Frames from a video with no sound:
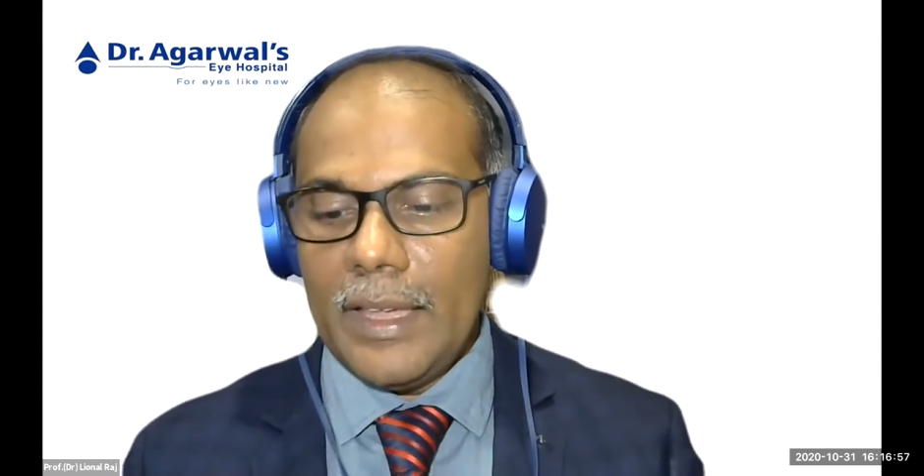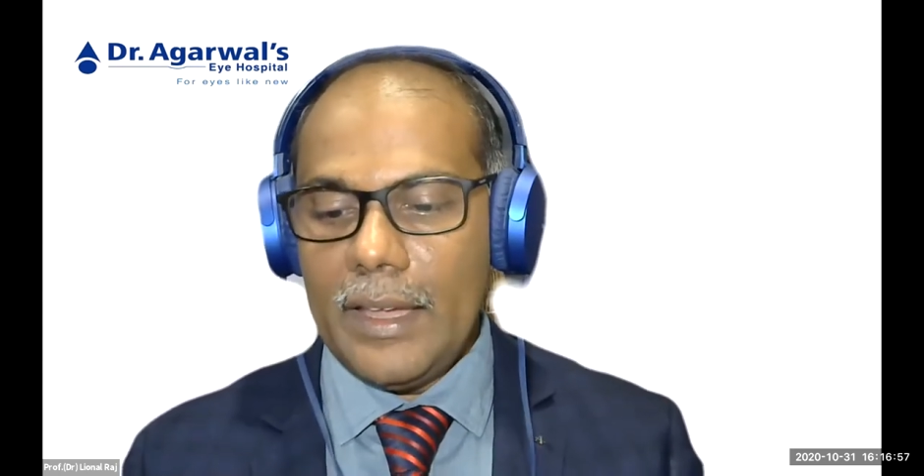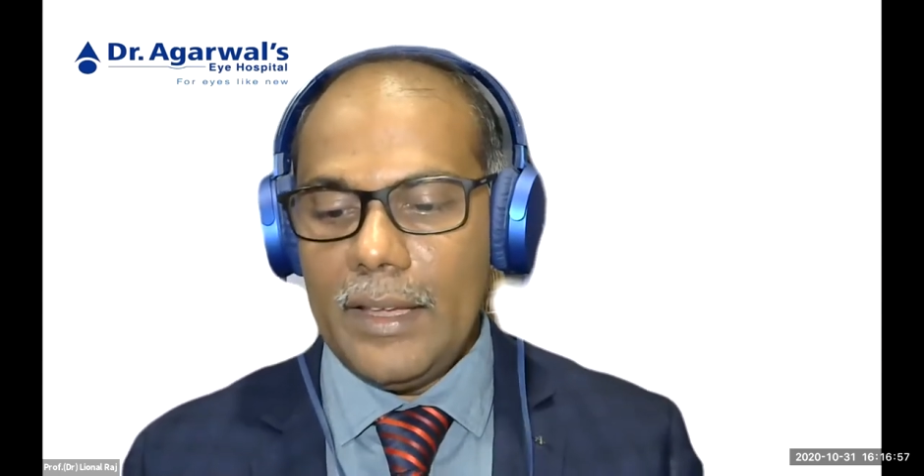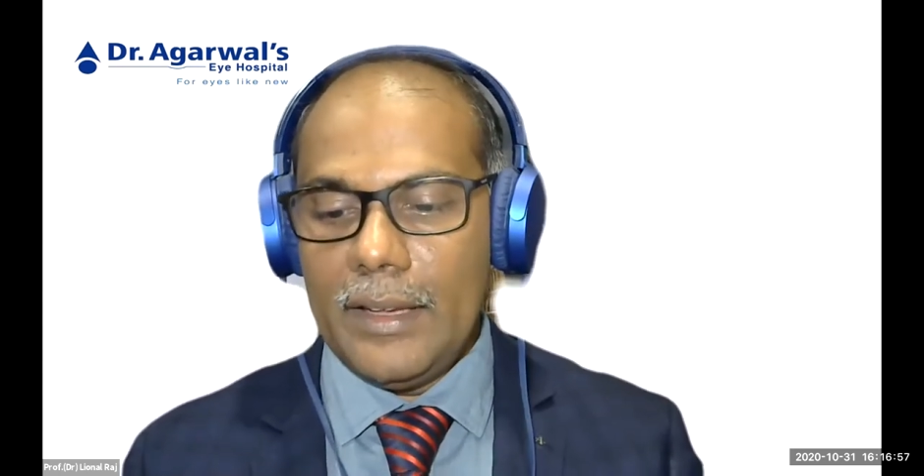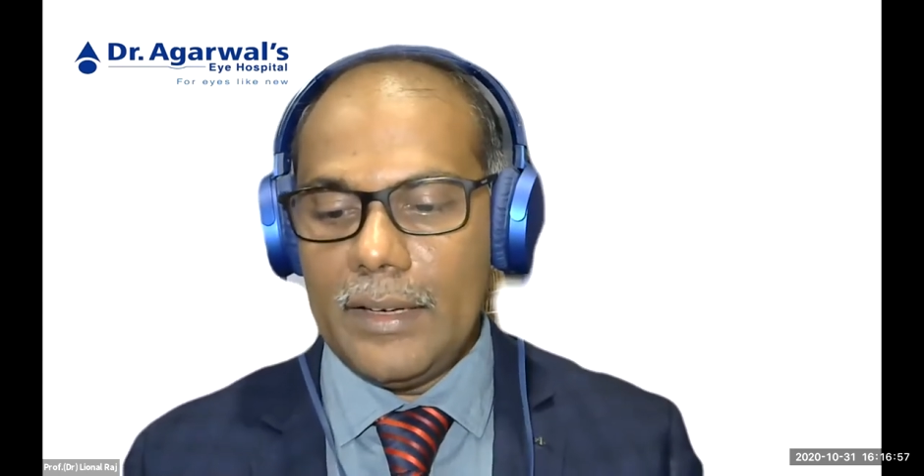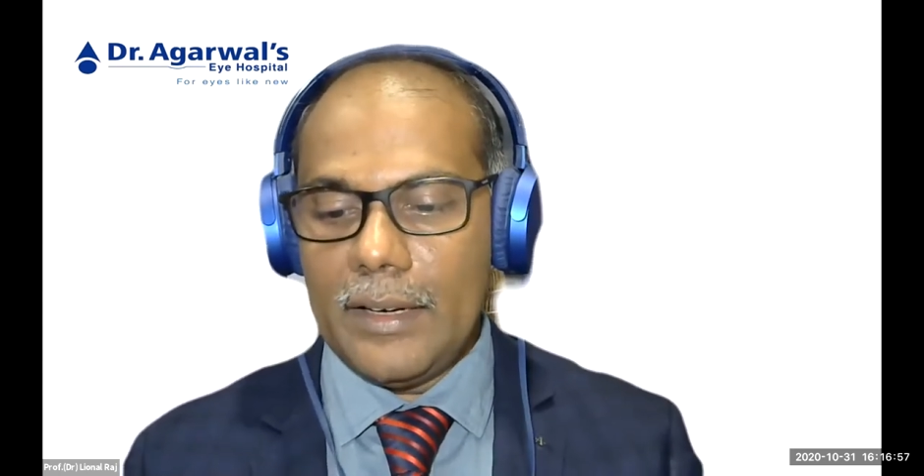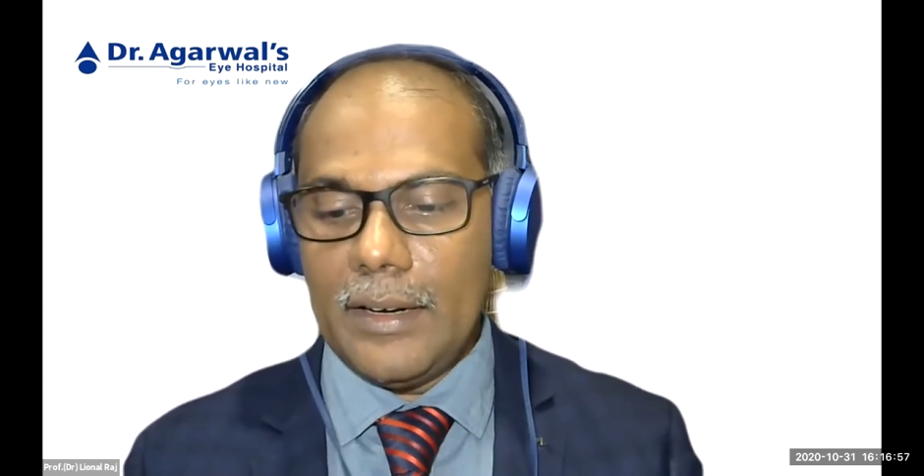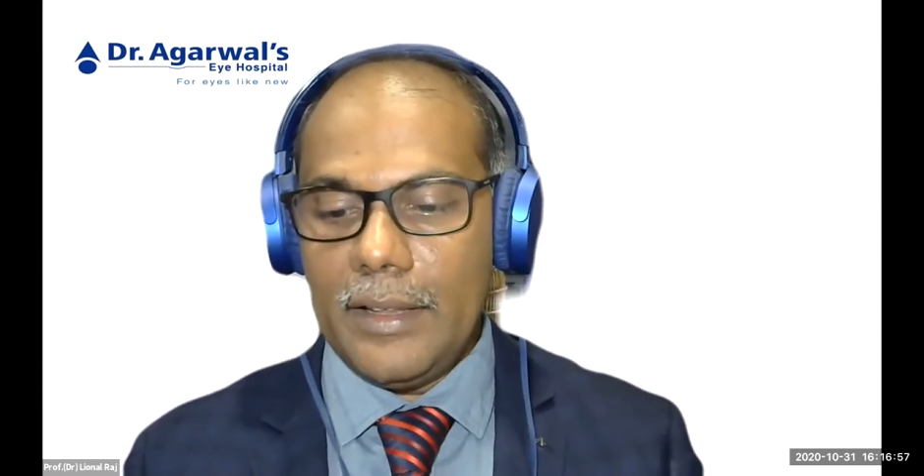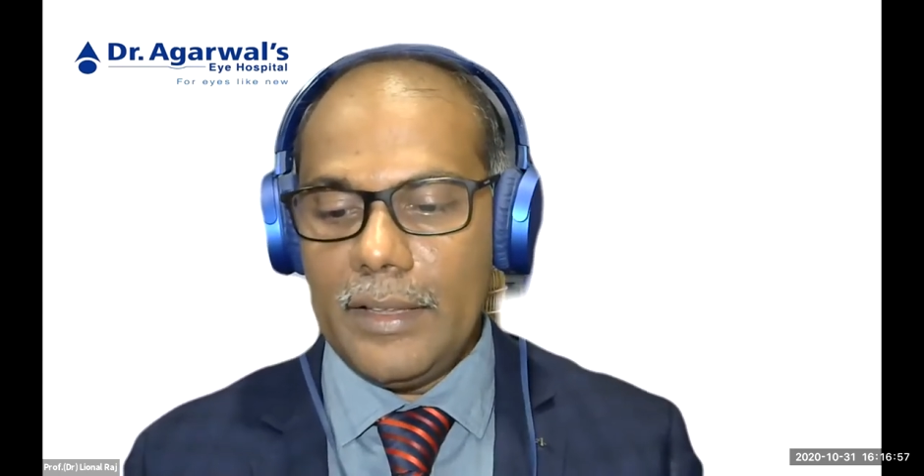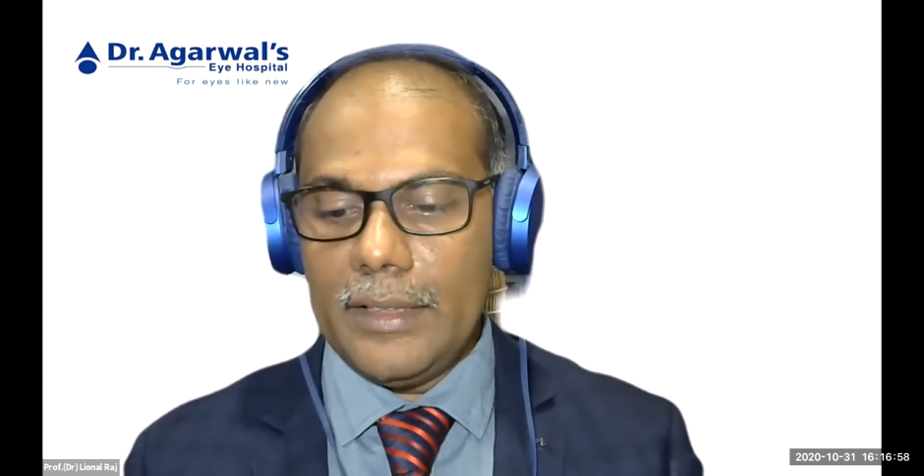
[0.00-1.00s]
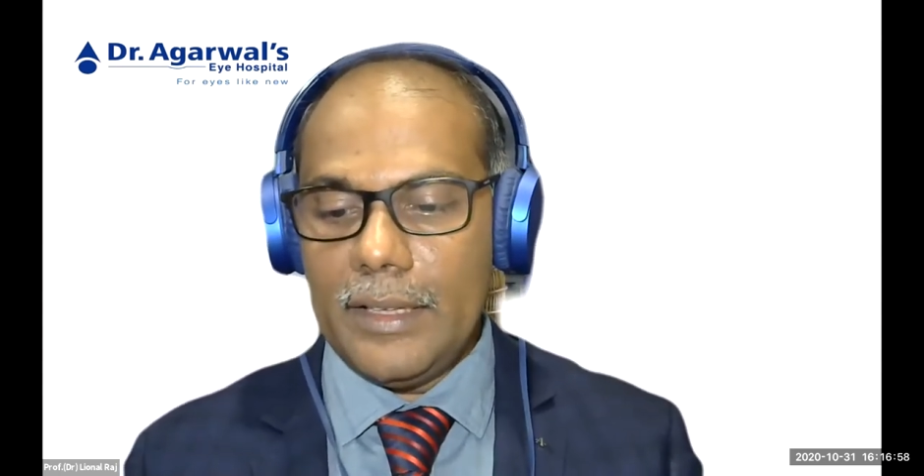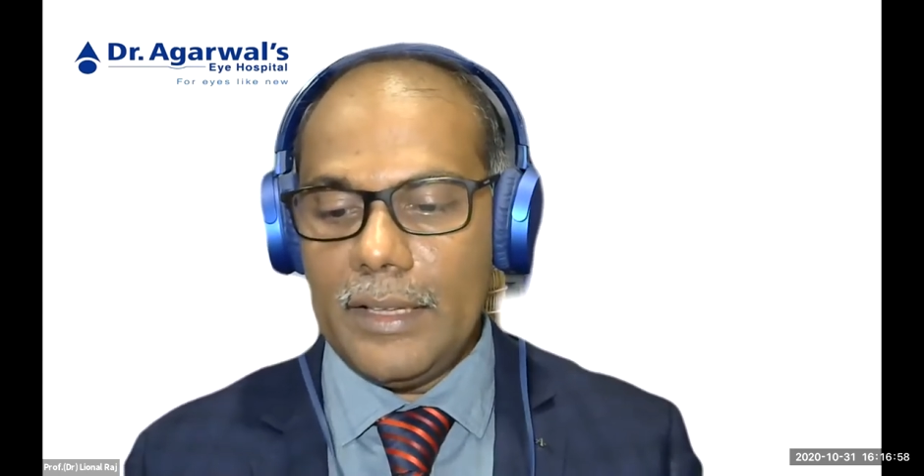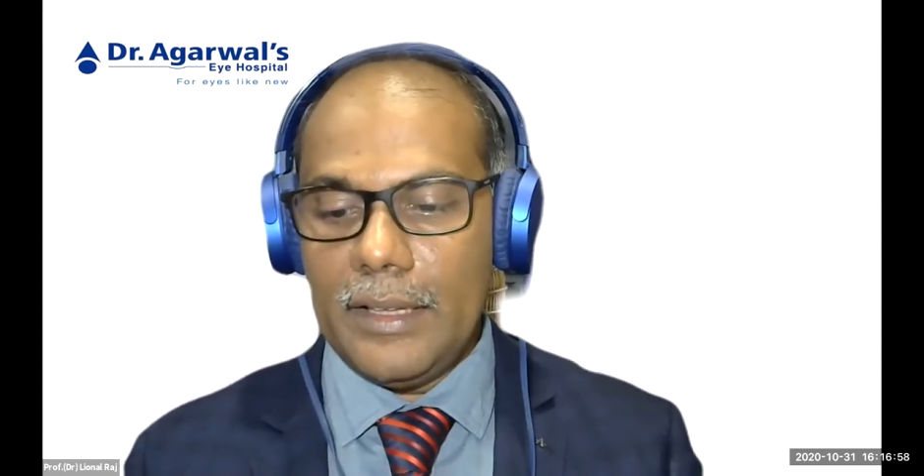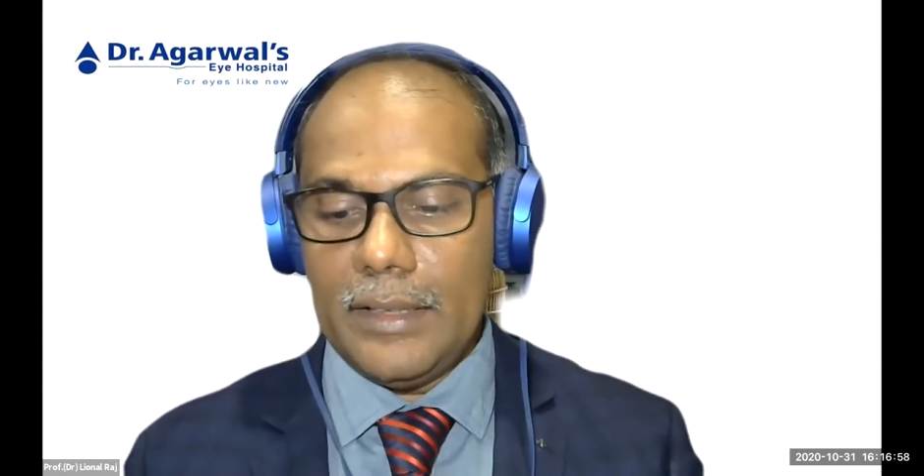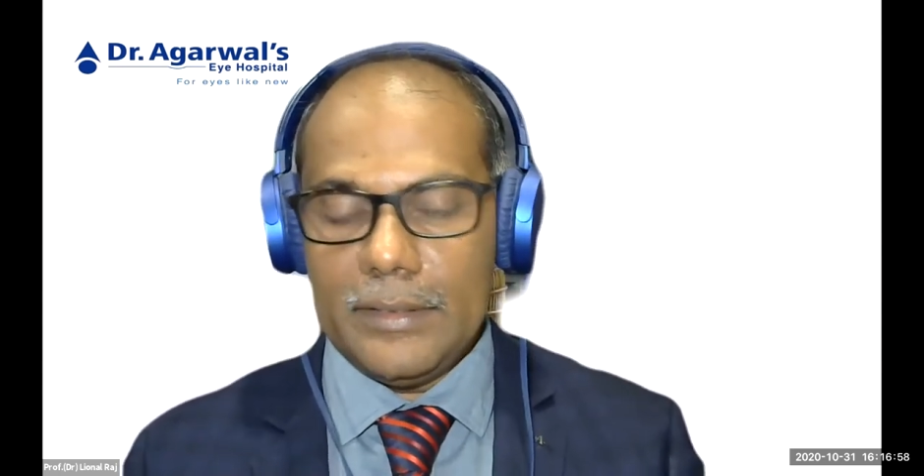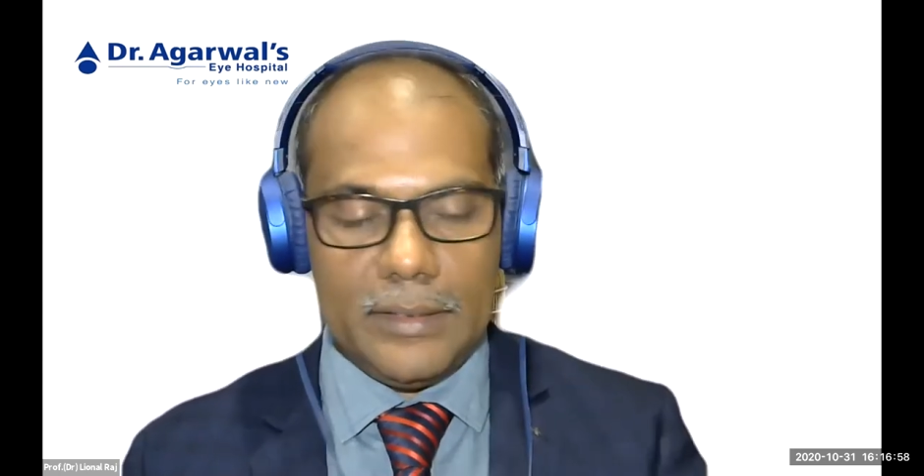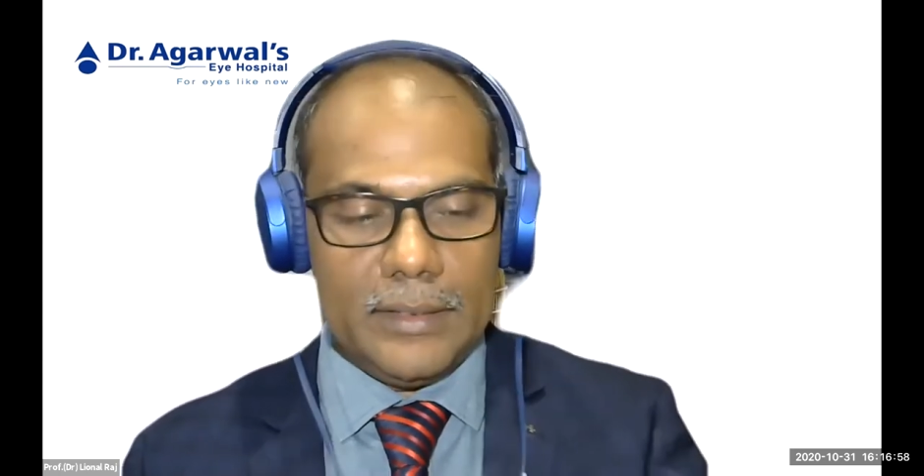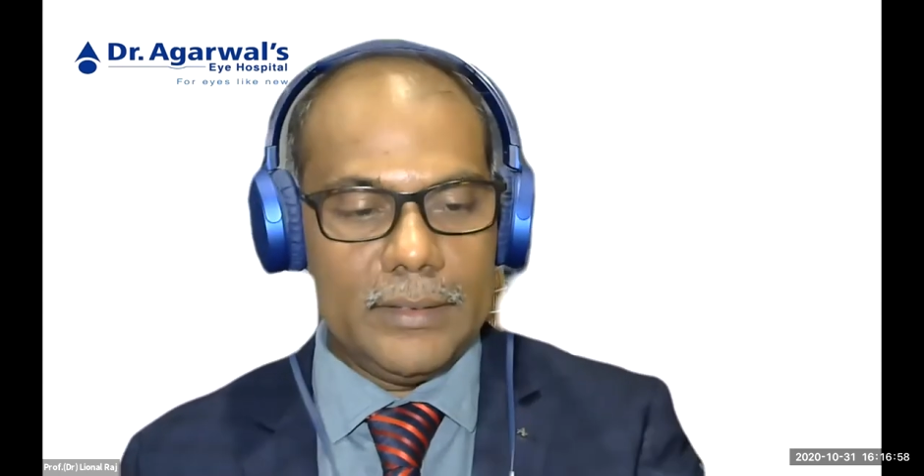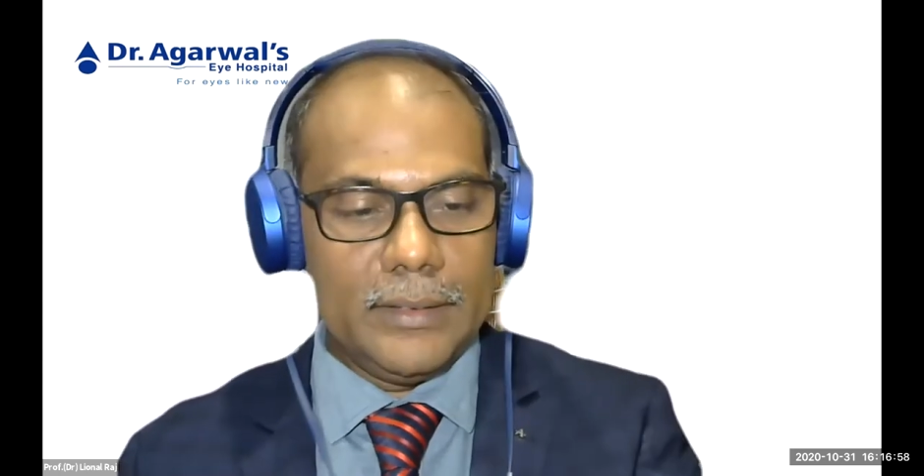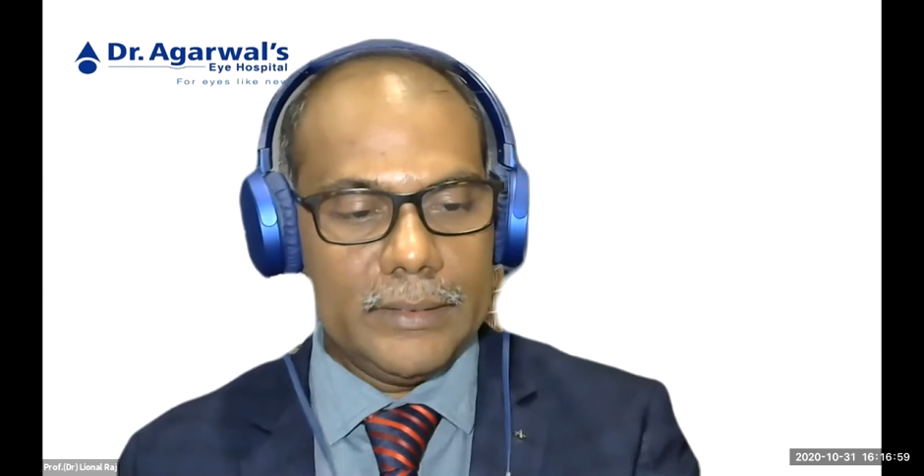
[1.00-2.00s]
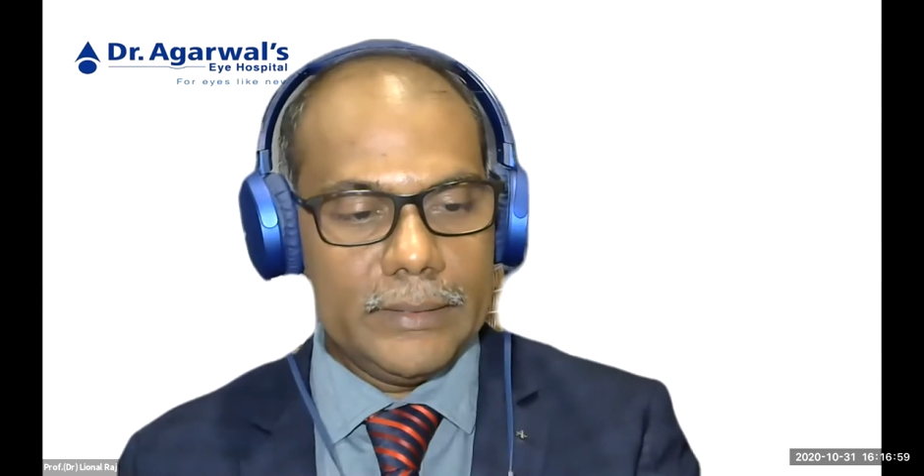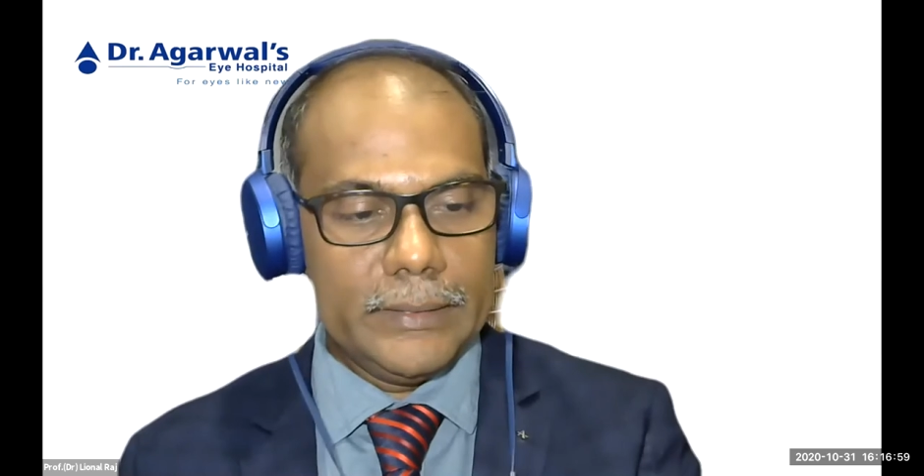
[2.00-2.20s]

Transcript: And regarding the